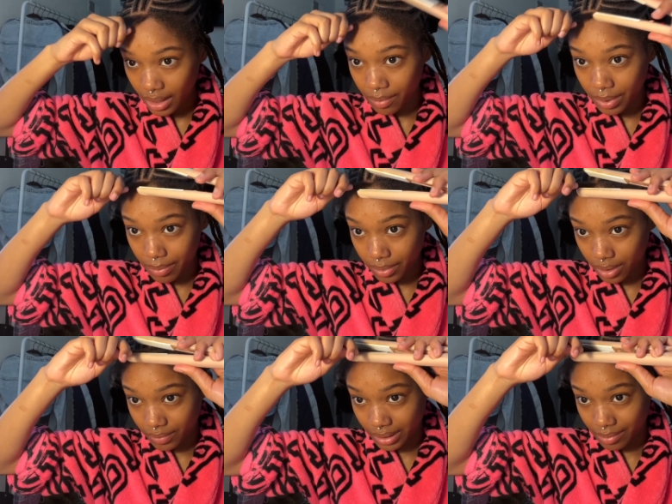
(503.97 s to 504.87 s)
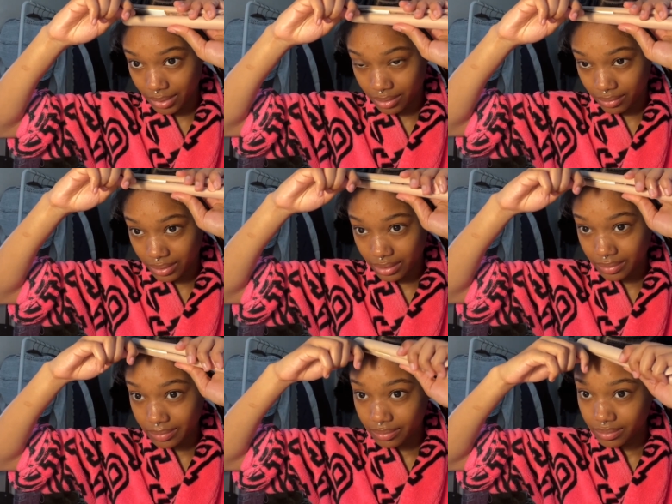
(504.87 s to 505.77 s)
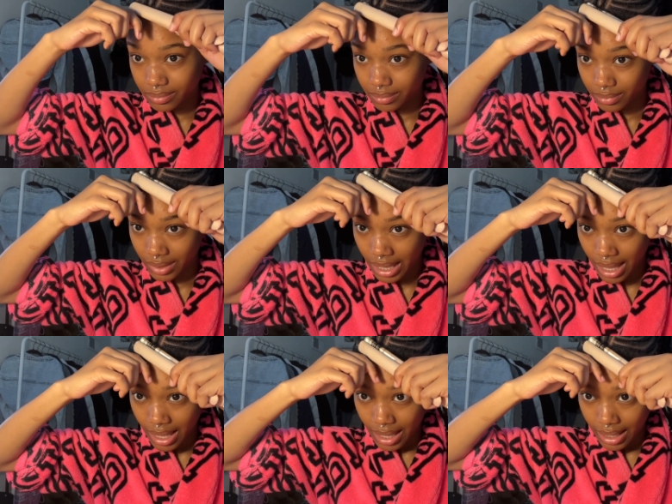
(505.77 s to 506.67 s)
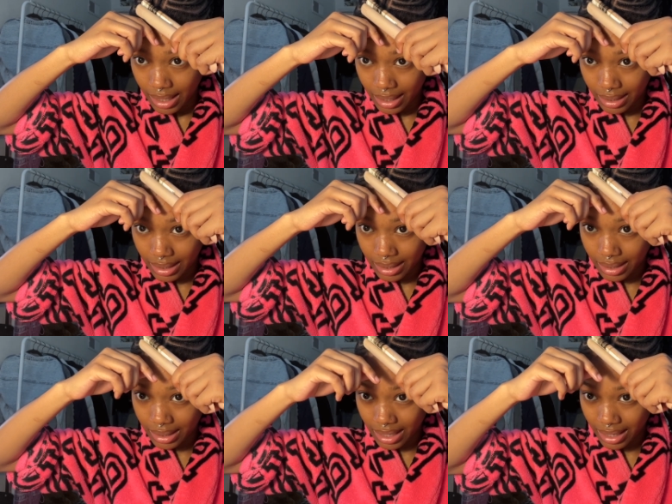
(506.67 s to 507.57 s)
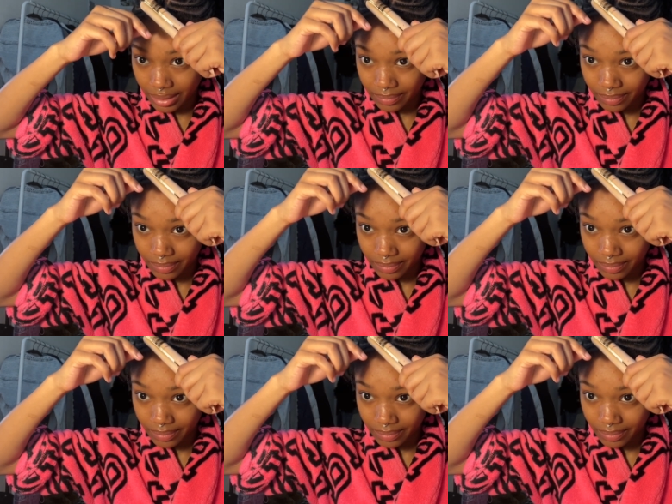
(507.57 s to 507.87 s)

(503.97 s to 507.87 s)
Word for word: People know what they be doing. And then like